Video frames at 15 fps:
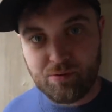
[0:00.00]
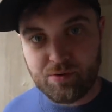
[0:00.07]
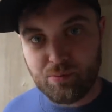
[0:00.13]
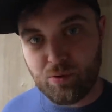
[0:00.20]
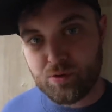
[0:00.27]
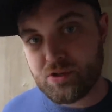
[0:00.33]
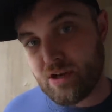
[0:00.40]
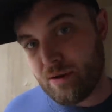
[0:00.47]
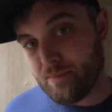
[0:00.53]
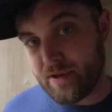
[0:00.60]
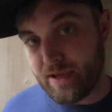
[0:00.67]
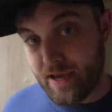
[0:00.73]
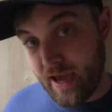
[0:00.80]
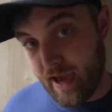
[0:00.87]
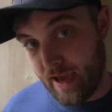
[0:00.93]
the water company
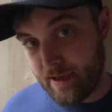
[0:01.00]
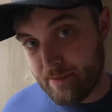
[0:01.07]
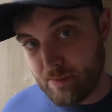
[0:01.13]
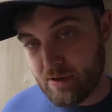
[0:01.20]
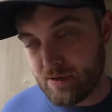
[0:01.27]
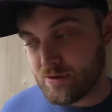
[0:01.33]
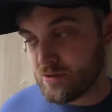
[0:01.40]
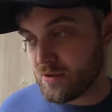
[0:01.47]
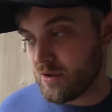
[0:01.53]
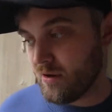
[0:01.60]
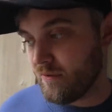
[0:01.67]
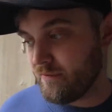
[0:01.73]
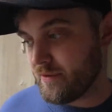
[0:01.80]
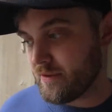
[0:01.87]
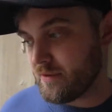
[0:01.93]
came to the
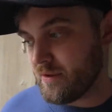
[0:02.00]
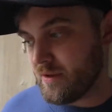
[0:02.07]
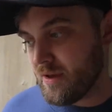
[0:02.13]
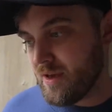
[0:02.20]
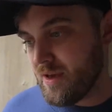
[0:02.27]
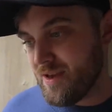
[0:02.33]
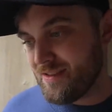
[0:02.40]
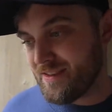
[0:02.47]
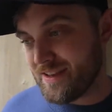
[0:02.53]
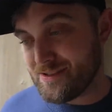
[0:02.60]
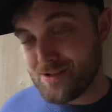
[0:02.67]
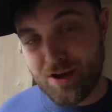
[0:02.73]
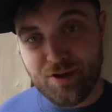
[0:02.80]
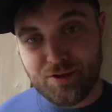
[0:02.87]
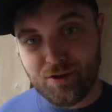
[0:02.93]
convent, they
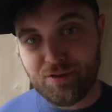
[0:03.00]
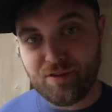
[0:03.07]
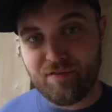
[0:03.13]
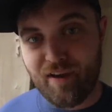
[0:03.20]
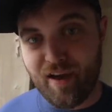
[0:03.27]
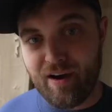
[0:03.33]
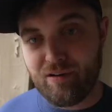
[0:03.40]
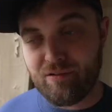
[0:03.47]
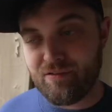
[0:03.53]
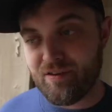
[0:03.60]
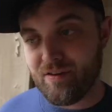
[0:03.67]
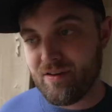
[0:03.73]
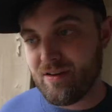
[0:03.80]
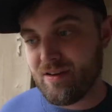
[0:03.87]
turned on the valve,